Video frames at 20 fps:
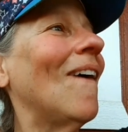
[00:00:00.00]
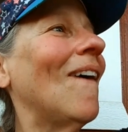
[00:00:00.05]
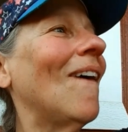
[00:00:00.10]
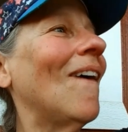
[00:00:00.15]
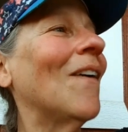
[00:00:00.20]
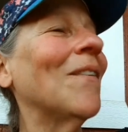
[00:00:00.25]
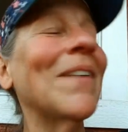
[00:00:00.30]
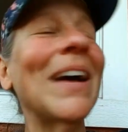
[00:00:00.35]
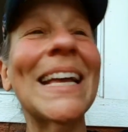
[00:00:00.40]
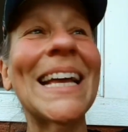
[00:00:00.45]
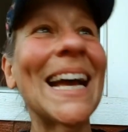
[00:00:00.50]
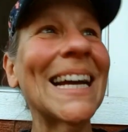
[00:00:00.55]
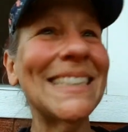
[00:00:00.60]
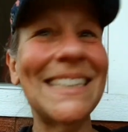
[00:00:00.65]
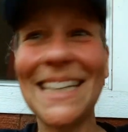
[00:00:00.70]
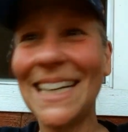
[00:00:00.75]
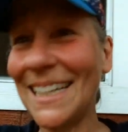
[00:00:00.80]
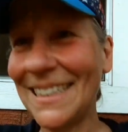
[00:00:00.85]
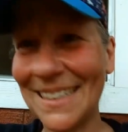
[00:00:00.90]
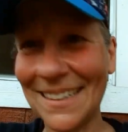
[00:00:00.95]
Oh my
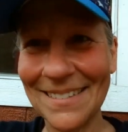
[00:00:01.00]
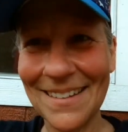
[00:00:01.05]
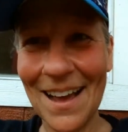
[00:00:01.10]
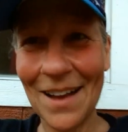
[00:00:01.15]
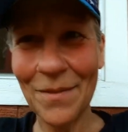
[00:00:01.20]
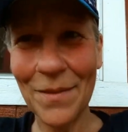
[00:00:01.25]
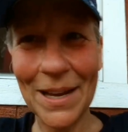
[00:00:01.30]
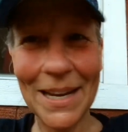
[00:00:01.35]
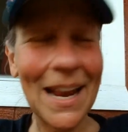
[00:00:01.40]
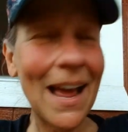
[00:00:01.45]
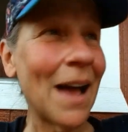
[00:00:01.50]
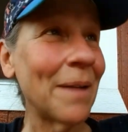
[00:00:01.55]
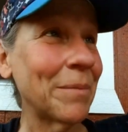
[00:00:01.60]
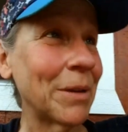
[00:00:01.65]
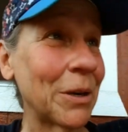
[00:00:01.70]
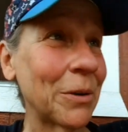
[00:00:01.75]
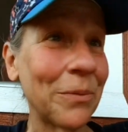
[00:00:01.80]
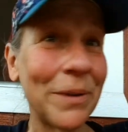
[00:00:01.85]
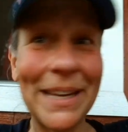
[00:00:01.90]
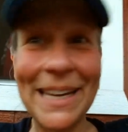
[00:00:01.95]
gosh, it's a long one. I'm
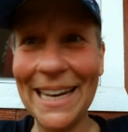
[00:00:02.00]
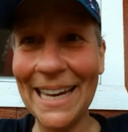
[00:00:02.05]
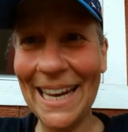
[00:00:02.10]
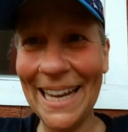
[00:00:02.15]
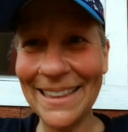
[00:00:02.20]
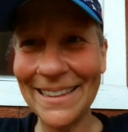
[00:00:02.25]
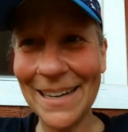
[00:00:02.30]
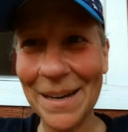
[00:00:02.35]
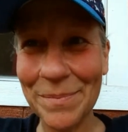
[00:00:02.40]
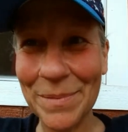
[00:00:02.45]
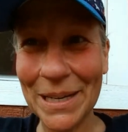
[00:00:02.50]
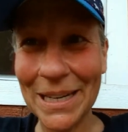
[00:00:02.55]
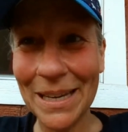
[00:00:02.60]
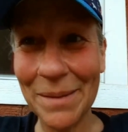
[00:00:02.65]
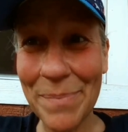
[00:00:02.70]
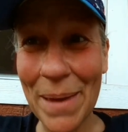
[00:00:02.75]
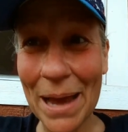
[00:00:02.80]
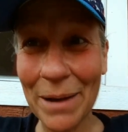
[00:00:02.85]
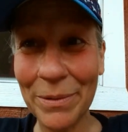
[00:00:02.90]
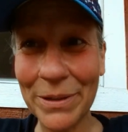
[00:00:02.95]
going to read it, and then I'm going to
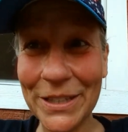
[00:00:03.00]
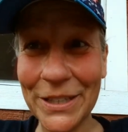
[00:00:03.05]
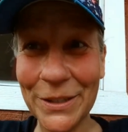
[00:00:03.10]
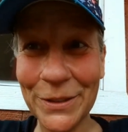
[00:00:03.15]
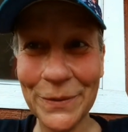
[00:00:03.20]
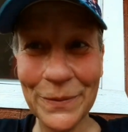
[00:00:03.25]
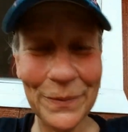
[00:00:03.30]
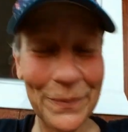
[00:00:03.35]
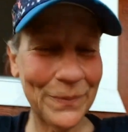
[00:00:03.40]
get back with you.